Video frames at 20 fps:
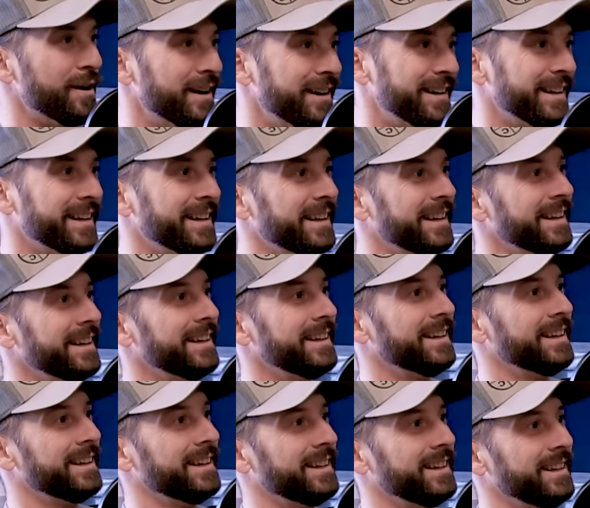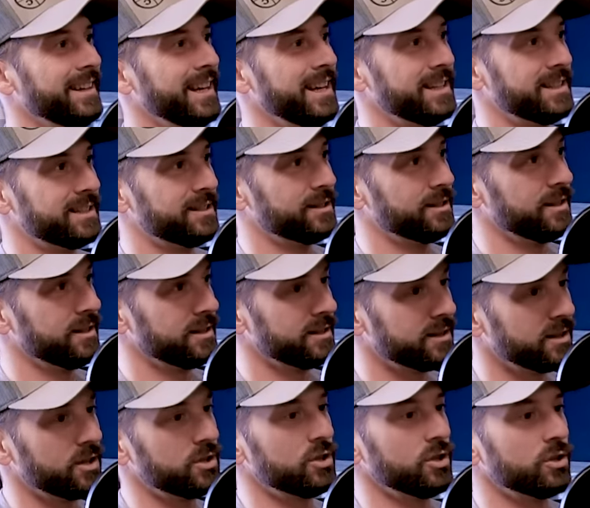Right. It's
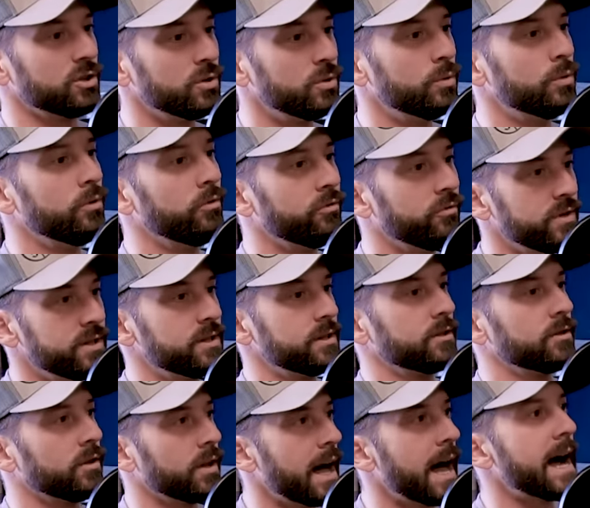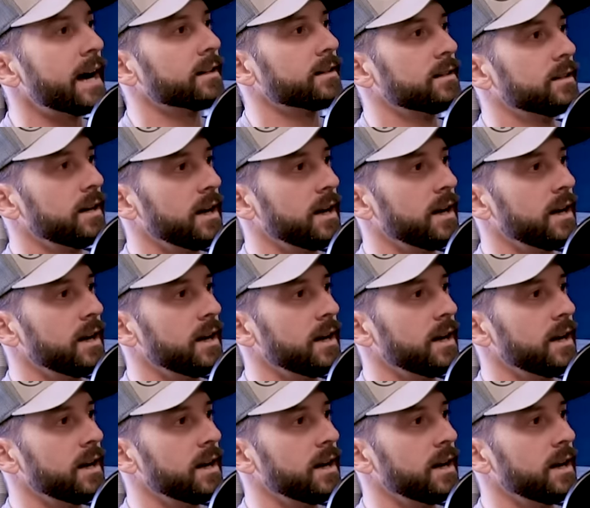such a cool physical act.